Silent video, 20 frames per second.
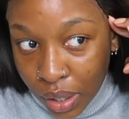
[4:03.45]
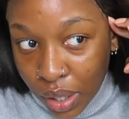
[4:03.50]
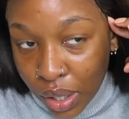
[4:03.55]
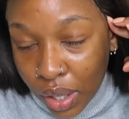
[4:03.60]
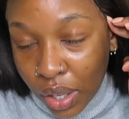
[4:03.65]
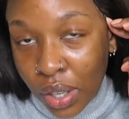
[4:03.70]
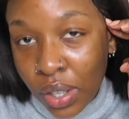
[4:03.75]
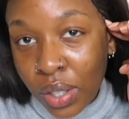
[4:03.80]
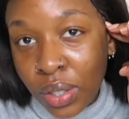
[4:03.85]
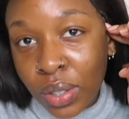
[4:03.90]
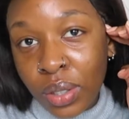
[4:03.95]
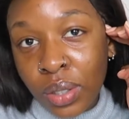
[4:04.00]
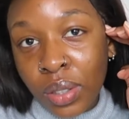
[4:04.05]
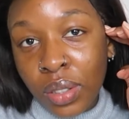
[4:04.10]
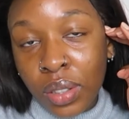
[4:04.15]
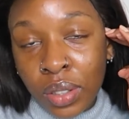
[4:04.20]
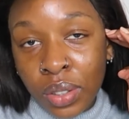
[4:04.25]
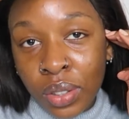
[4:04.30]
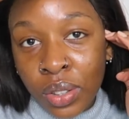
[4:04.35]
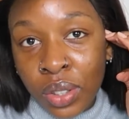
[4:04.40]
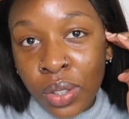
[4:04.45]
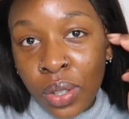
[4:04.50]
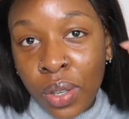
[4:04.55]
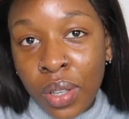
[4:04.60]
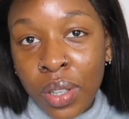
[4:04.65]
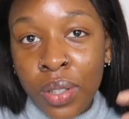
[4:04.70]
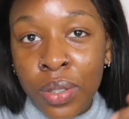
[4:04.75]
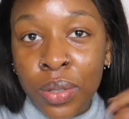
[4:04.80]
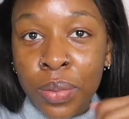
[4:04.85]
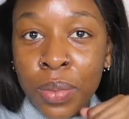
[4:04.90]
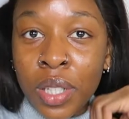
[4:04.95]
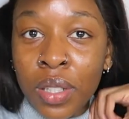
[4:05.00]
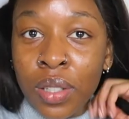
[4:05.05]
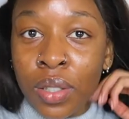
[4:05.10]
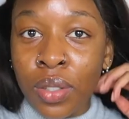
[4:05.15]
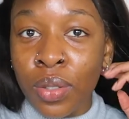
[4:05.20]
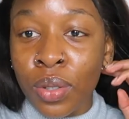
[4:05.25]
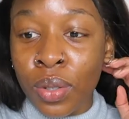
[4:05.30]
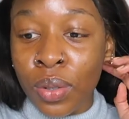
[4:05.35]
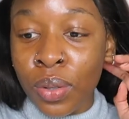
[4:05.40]
Oh, also, you know what I was meant to
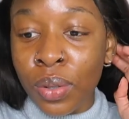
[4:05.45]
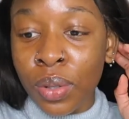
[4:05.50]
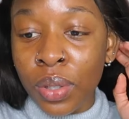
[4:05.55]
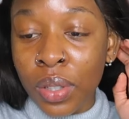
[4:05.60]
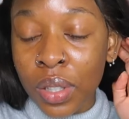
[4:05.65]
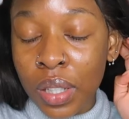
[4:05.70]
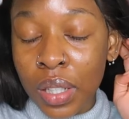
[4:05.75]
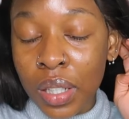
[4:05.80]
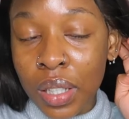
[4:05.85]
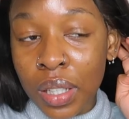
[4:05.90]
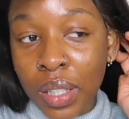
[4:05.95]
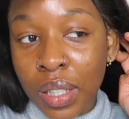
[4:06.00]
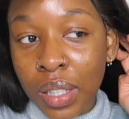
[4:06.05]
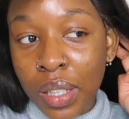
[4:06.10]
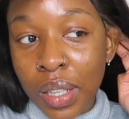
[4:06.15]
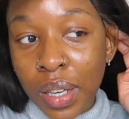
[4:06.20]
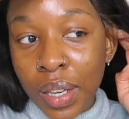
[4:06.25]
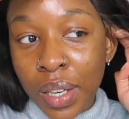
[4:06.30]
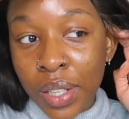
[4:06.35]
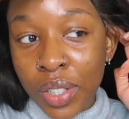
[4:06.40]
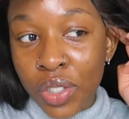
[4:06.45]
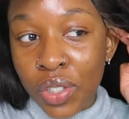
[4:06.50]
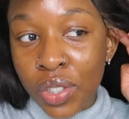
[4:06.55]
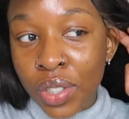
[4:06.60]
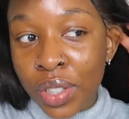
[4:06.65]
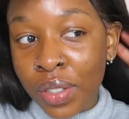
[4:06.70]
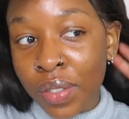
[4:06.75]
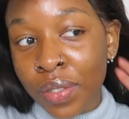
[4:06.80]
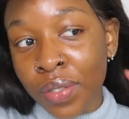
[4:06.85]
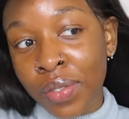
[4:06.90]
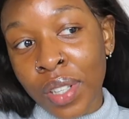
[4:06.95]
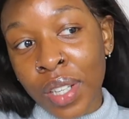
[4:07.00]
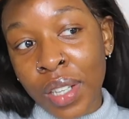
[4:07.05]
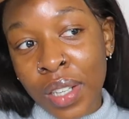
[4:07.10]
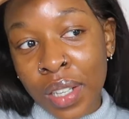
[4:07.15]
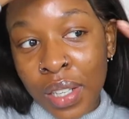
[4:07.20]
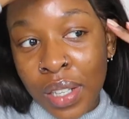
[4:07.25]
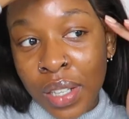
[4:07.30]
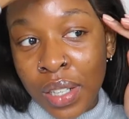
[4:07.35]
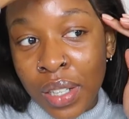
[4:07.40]
do? I should have
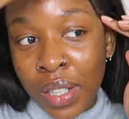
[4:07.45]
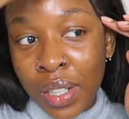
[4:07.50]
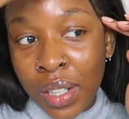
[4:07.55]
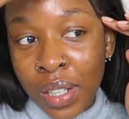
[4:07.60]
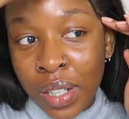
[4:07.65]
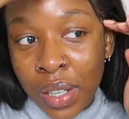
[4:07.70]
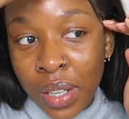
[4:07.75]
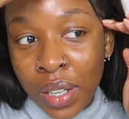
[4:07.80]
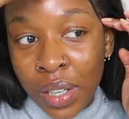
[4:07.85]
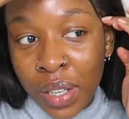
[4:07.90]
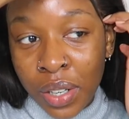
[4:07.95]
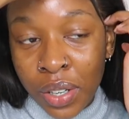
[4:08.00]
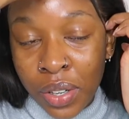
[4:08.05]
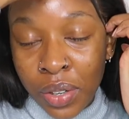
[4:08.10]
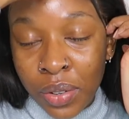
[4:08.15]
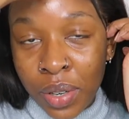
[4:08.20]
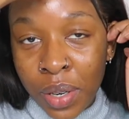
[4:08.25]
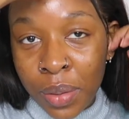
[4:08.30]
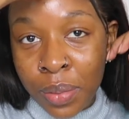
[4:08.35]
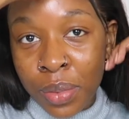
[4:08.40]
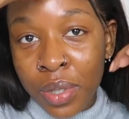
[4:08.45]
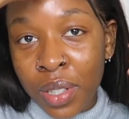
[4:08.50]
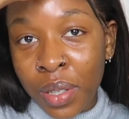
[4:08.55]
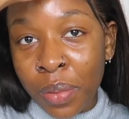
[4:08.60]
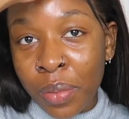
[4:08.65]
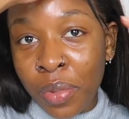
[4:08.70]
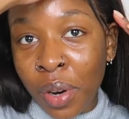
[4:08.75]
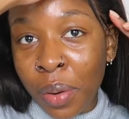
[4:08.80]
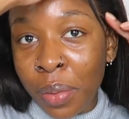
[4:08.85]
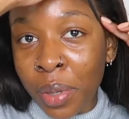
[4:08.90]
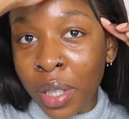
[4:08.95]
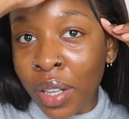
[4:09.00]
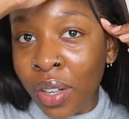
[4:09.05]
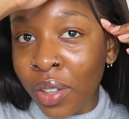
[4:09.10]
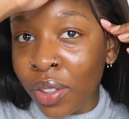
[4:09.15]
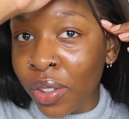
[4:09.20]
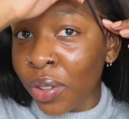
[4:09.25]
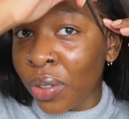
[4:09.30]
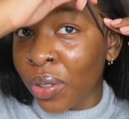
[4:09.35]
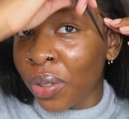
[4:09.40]
rubbed some rubbing
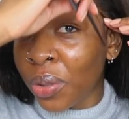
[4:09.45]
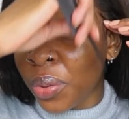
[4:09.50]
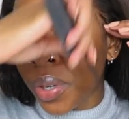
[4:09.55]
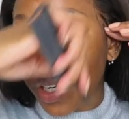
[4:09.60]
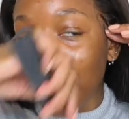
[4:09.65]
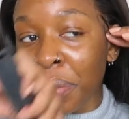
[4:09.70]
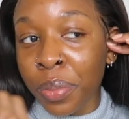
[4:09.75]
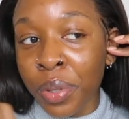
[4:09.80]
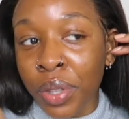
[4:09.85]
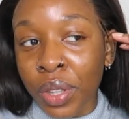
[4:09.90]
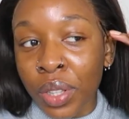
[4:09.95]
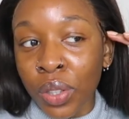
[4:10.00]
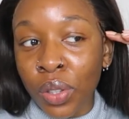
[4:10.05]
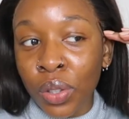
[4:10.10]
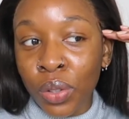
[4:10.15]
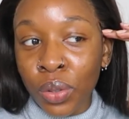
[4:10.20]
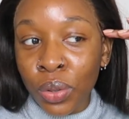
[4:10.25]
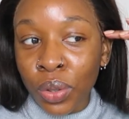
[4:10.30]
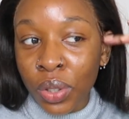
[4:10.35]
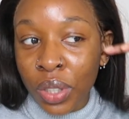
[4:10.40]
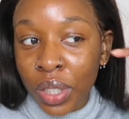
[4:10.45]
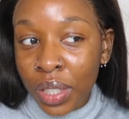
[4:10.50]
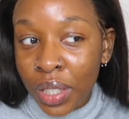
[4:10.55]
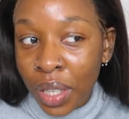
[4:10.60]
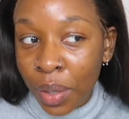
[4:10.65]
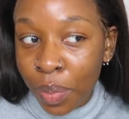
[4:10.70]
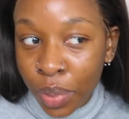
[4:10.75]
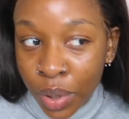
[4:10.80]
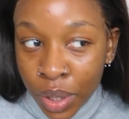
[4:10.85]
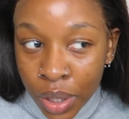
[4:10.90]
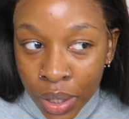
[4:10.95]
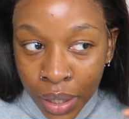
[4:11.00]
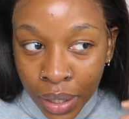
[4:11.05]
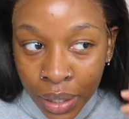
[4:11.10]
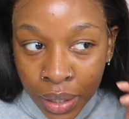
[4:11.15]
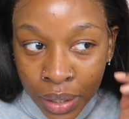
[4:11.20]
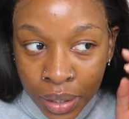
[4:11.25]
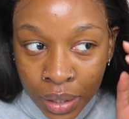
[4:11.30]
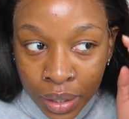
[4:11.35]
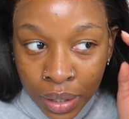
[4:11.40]
alcohol where I put the glue, because I put
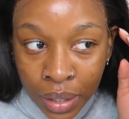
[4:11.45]
like